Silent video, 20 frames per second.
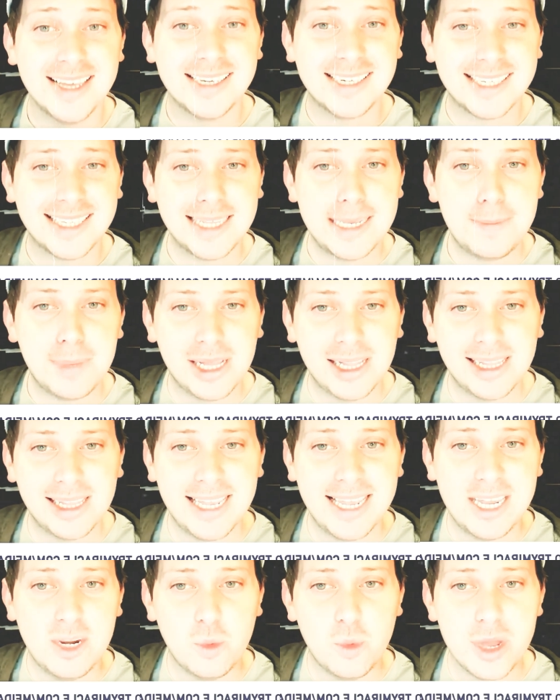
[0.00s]
Sleep
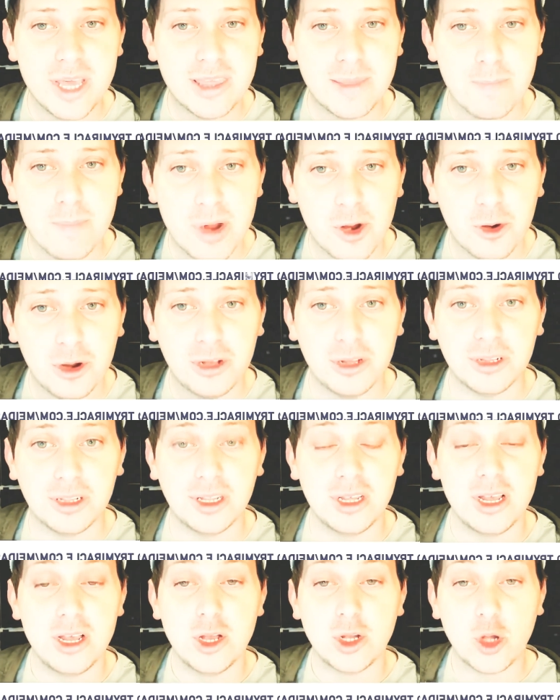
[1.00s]
clean with
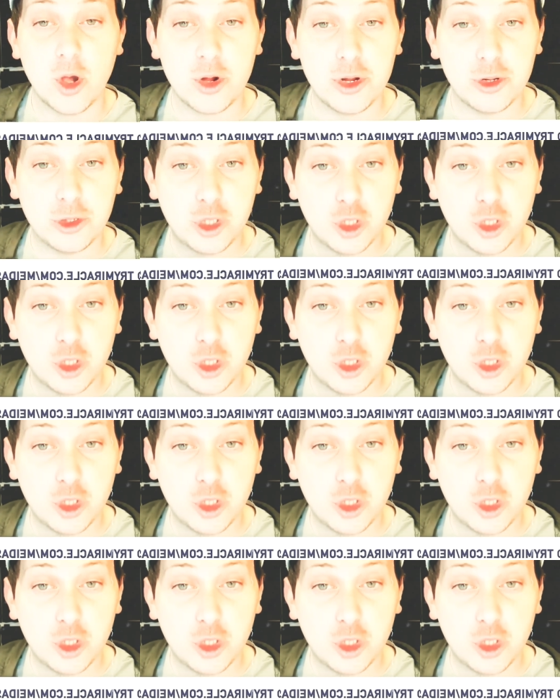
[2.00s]
Miracle. Go to